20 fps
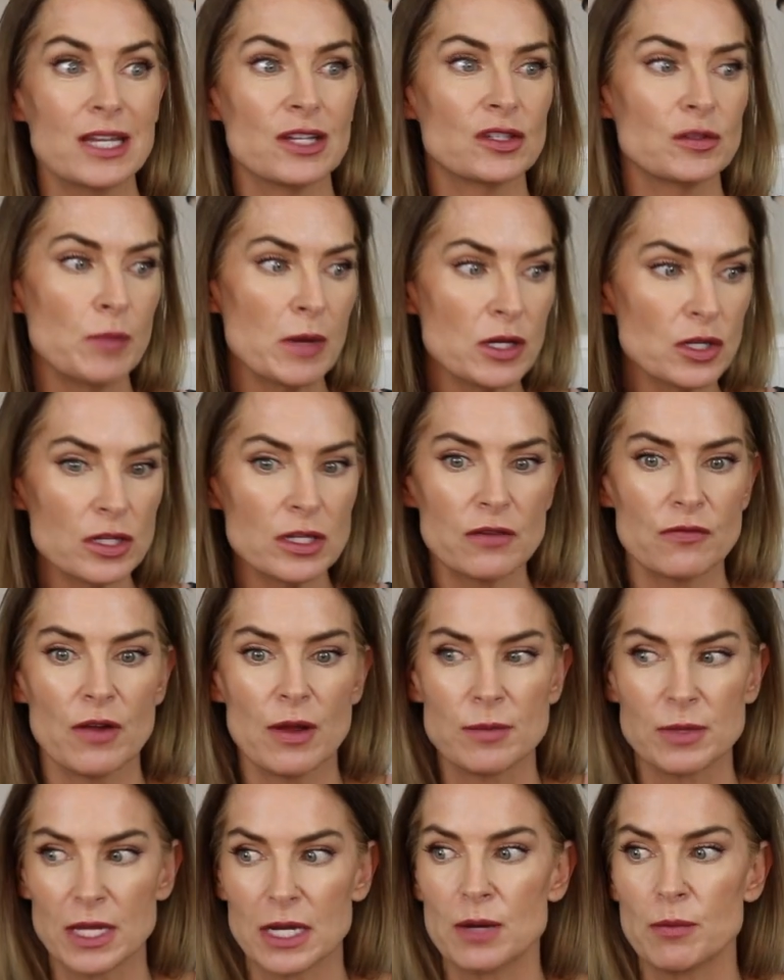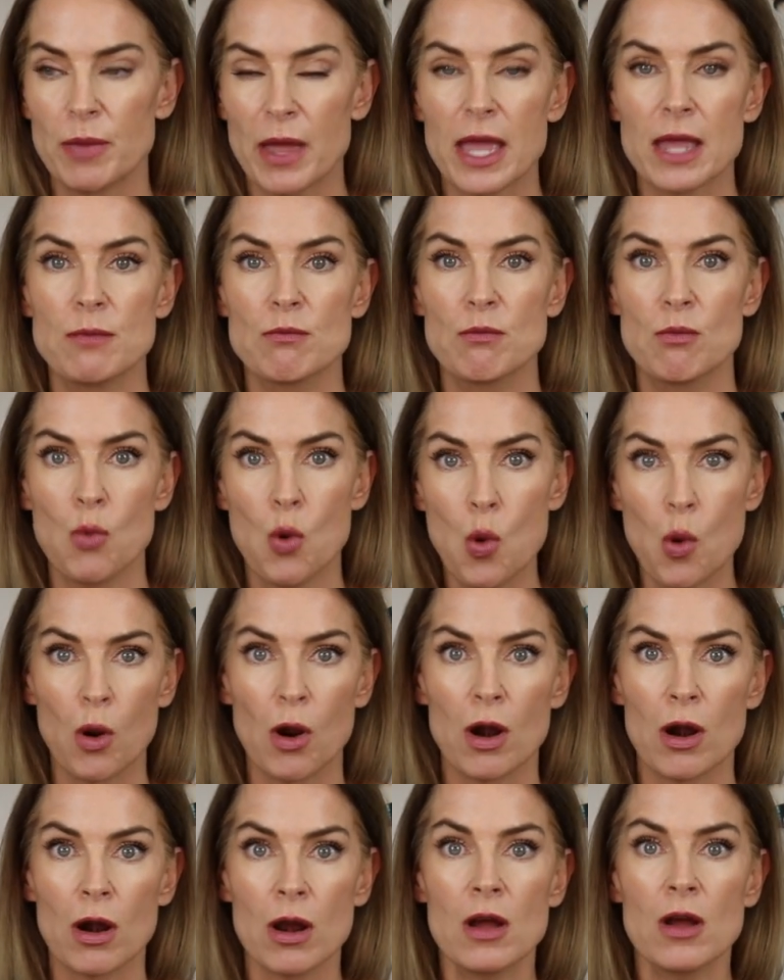especially if I'm going to pay
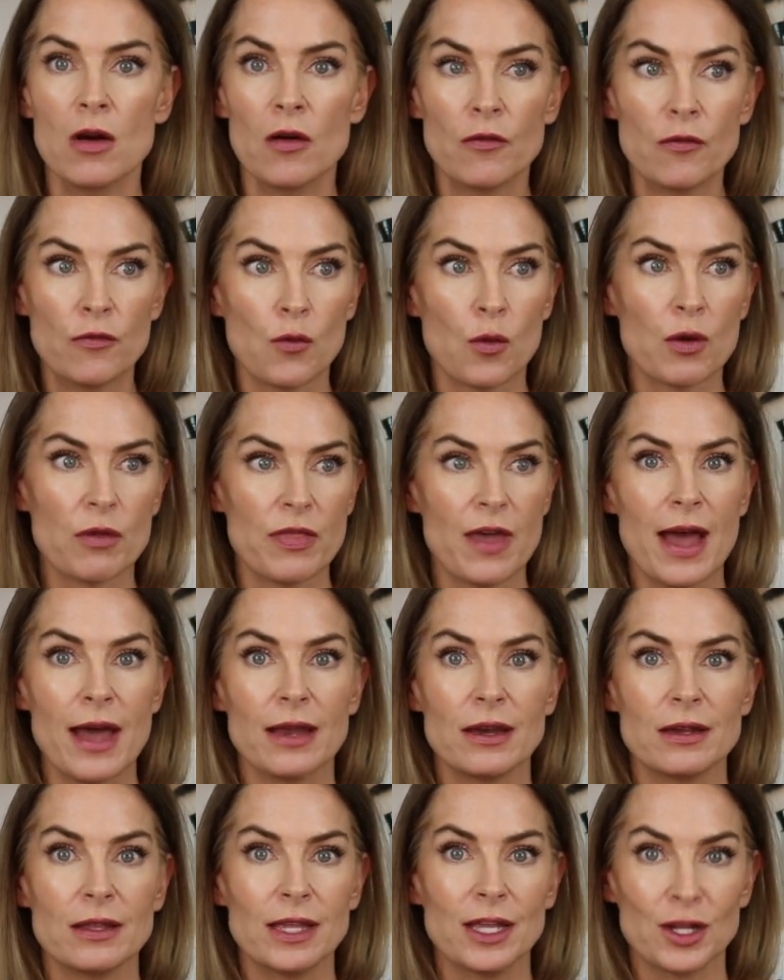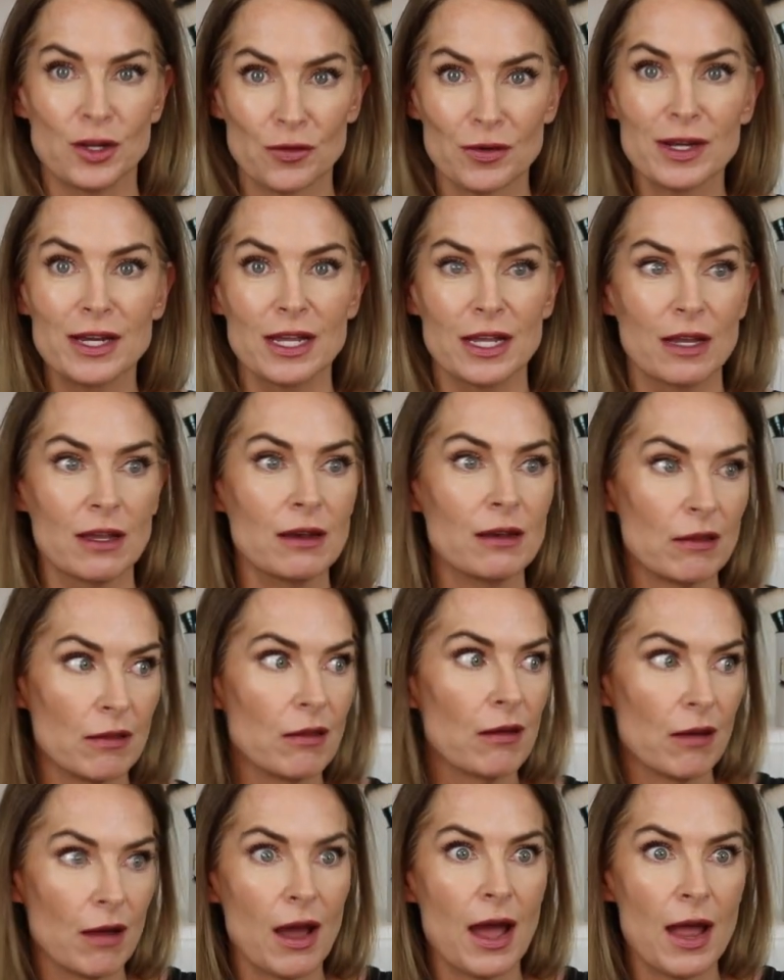more for that ingredient.
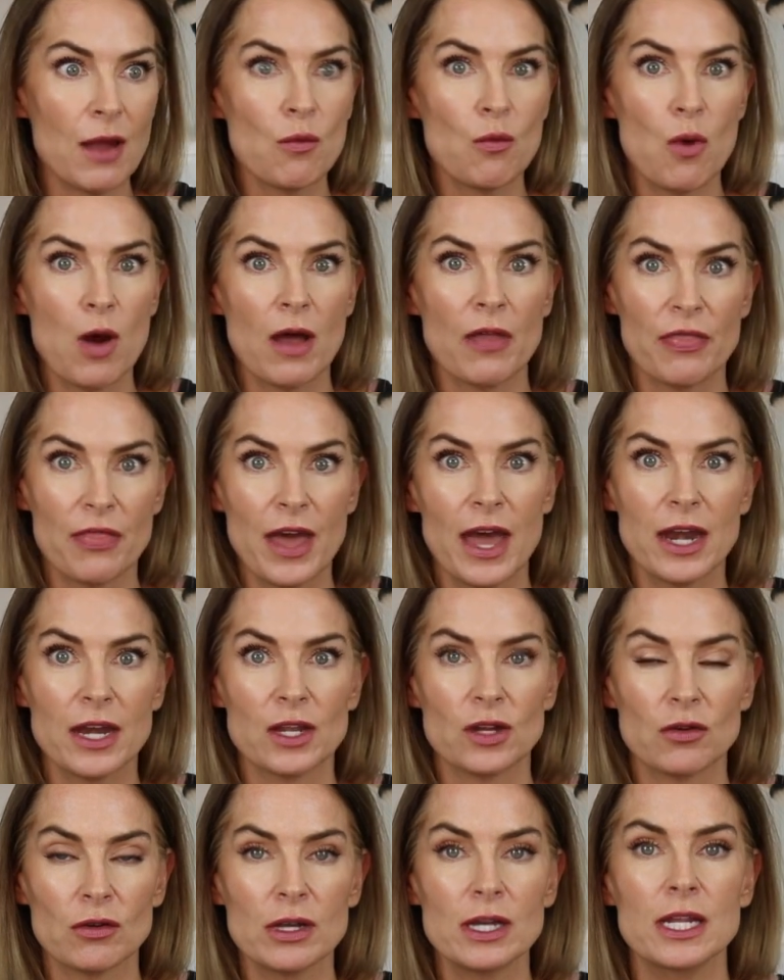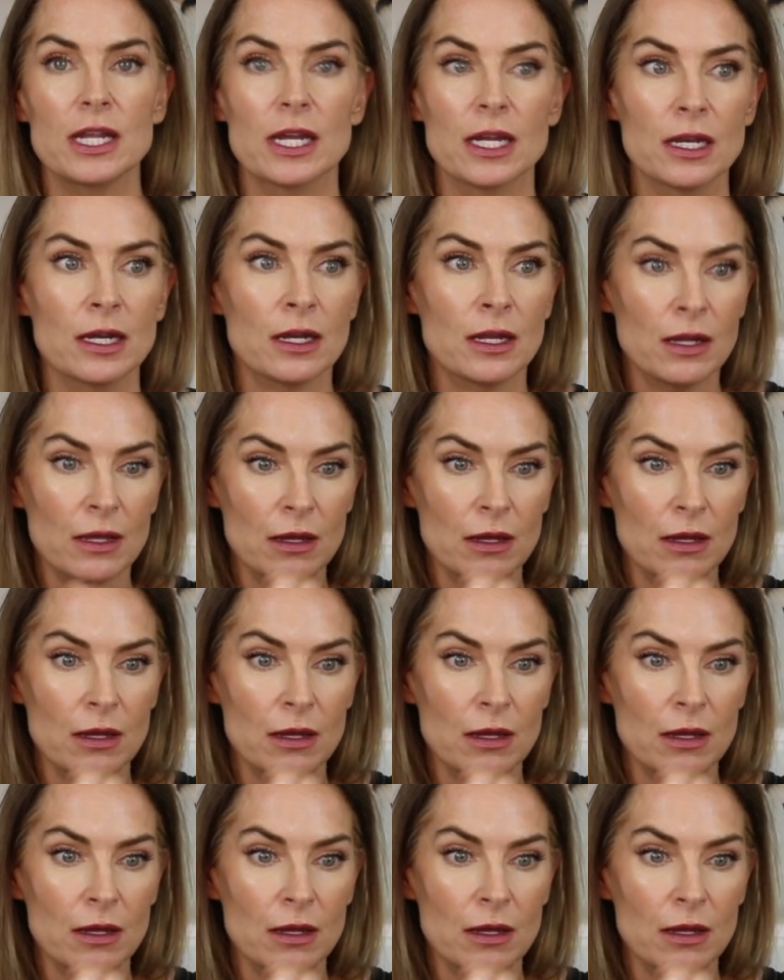I want that ingredient